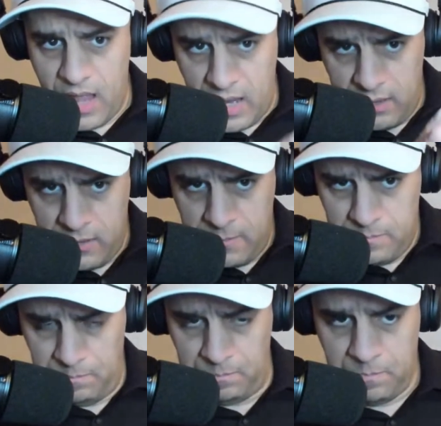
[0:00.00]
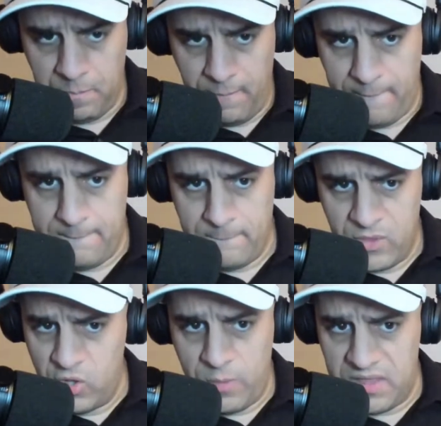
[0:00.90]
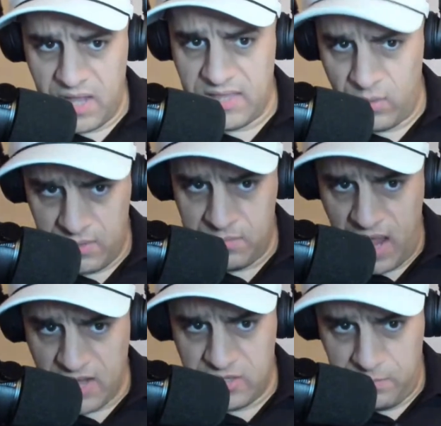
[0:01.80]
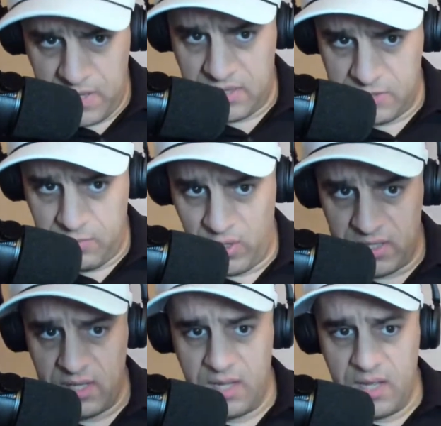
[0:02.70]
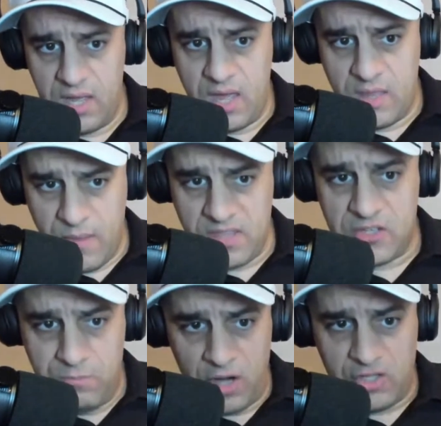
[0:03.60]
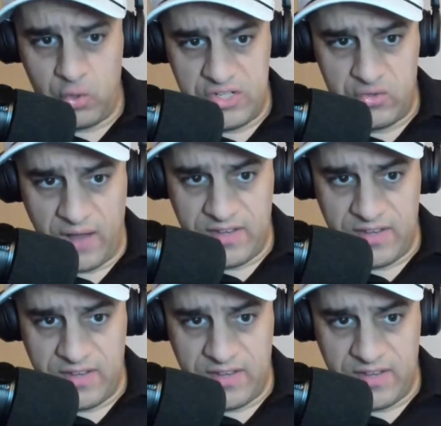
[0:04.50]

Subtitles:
and nobody thought they would actually be at this point. They made the smart choice